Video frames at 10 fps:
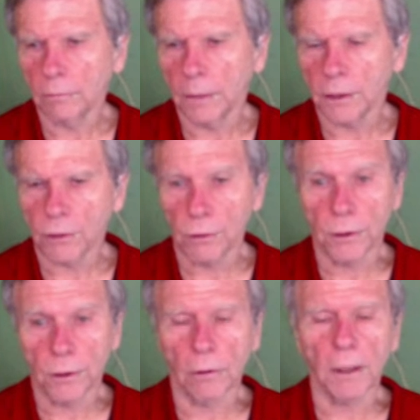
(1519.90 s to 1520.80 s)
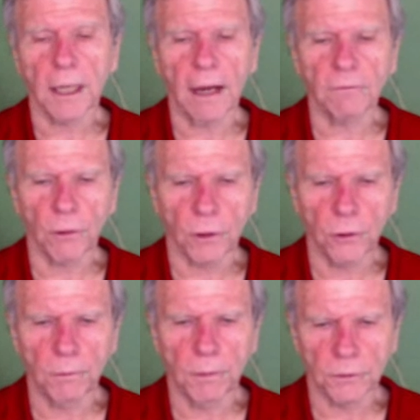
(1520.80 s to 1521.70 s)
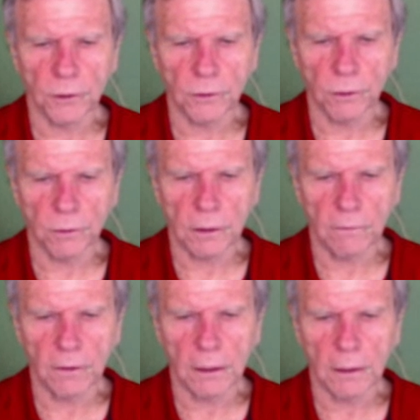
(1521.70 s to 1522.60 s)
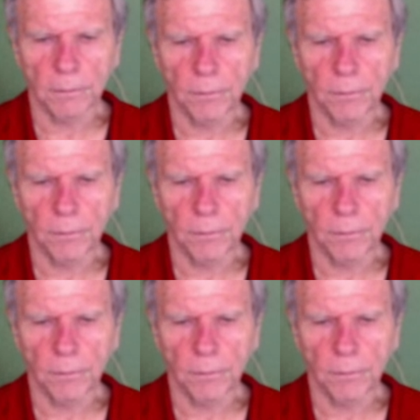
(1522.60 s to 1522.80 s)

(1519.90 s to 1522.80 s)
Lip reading: make sure you don't already have Roku built into your TV.